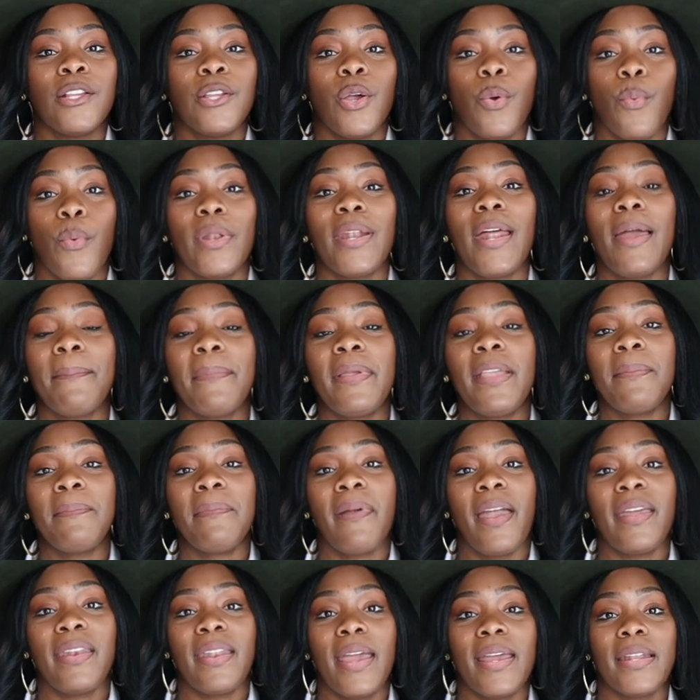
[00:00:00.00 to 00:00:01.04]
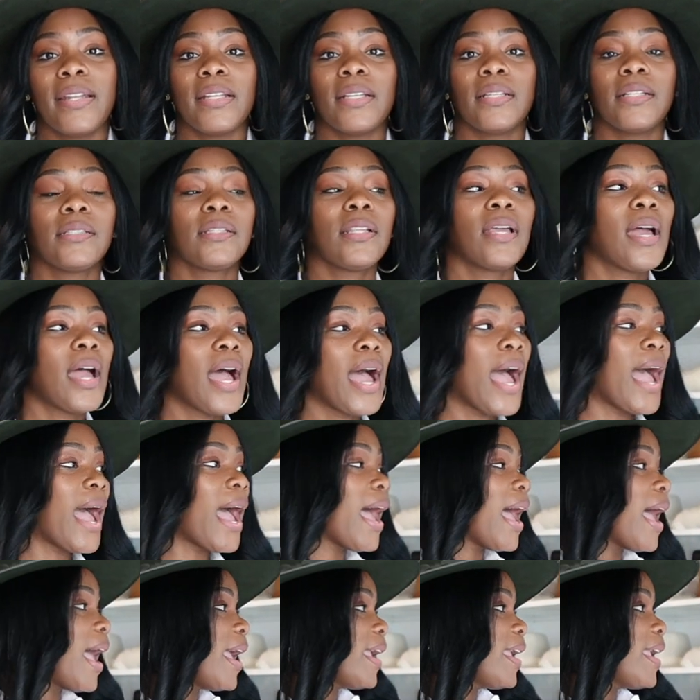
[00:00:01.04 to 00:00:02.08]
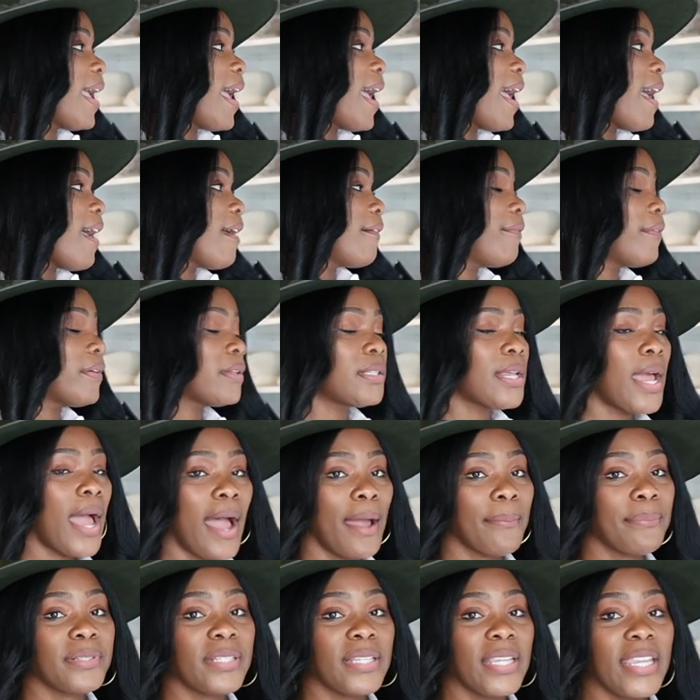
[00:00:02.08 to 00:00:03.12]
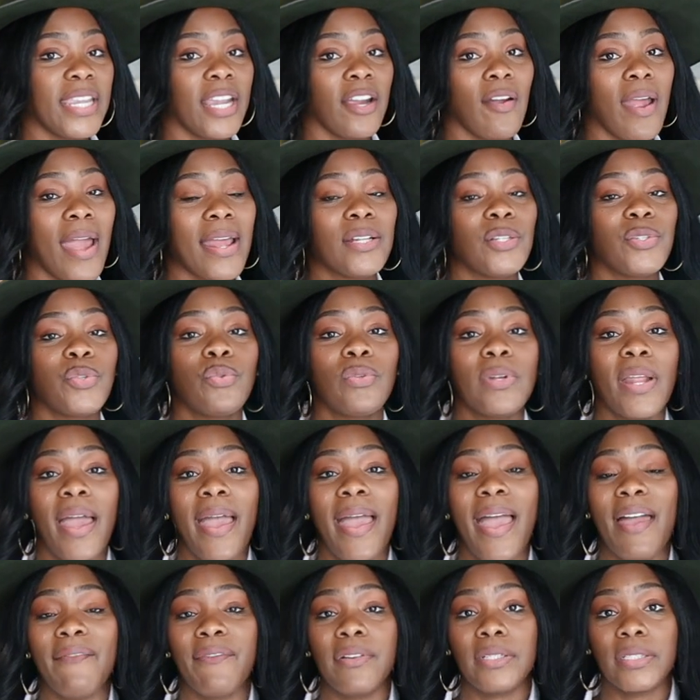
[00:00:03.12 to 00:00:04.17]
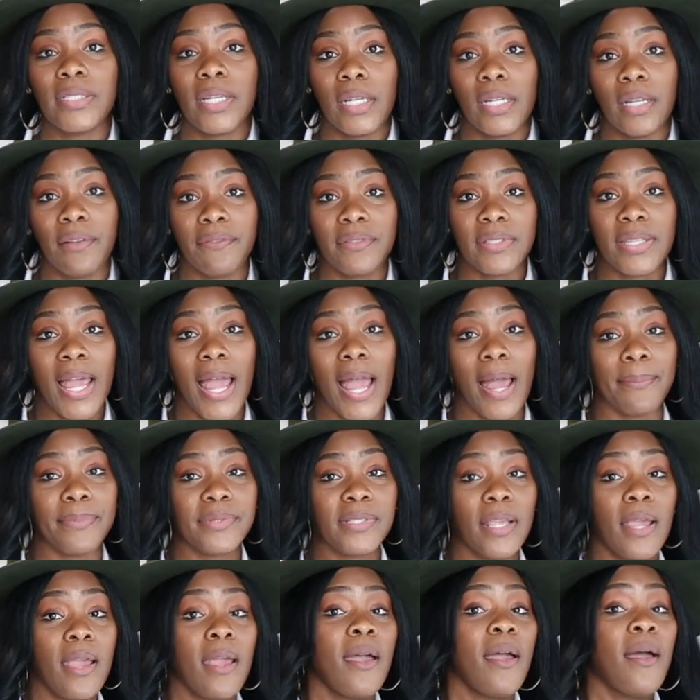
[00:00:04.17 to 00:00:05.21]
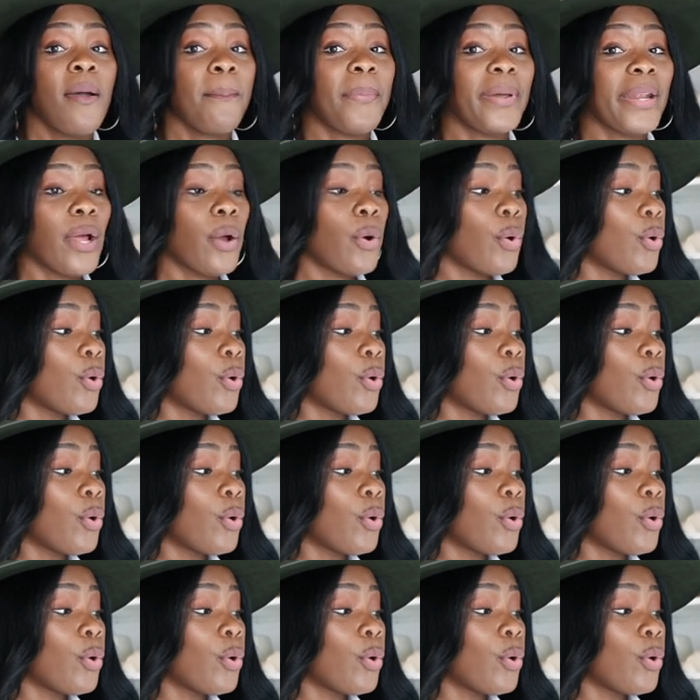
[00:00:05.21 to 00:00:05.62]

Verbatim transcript: What I mean by that is I have tops here. I do not have a ton of tops, but I